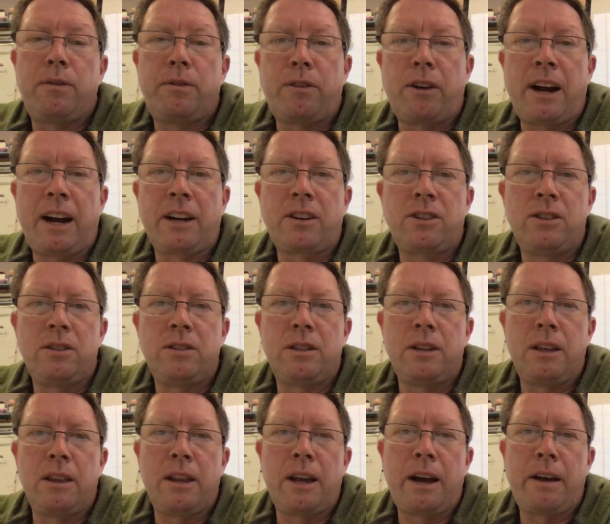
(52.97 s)
fractions
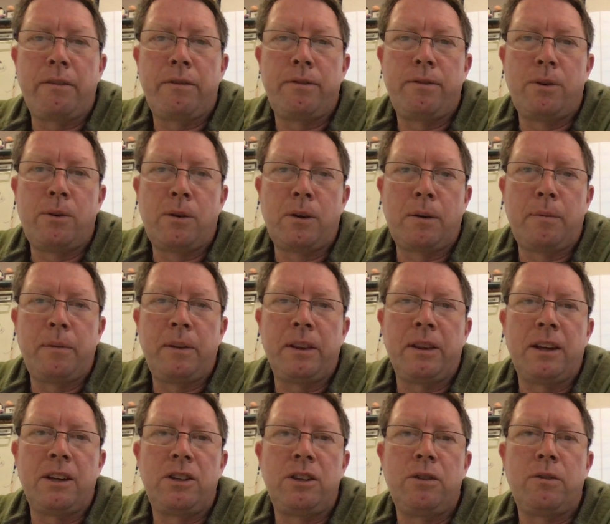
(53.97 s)
in that form
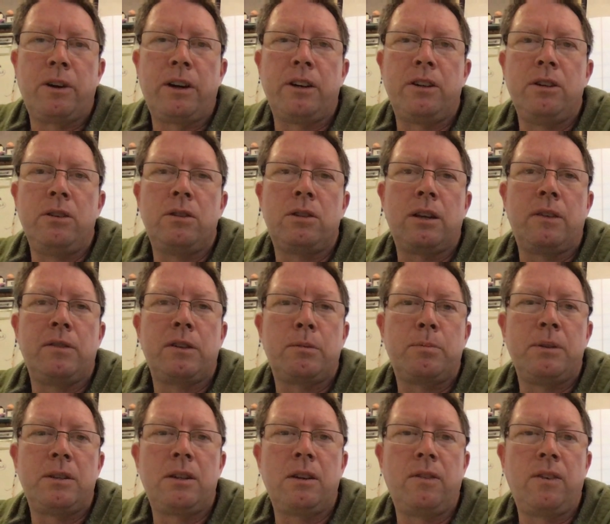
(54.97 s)
unless you want to do something
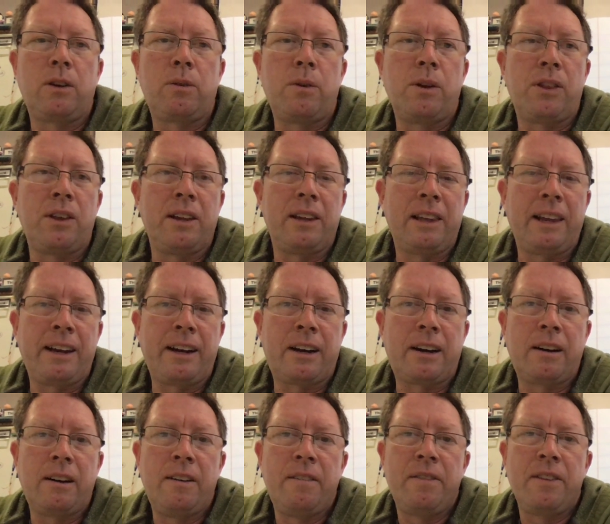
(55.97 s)
specific with it
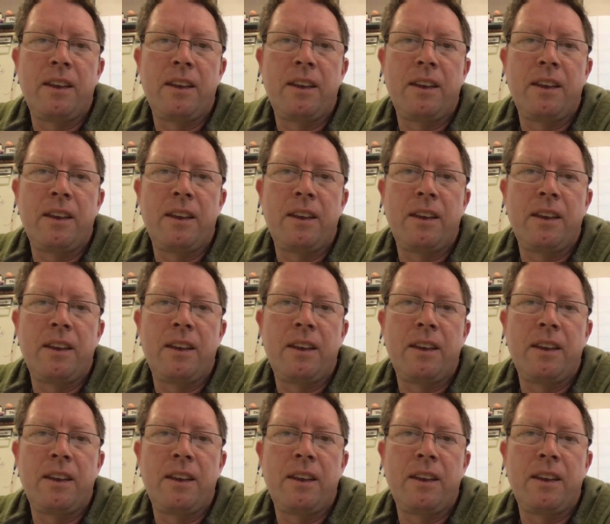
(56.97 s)
later.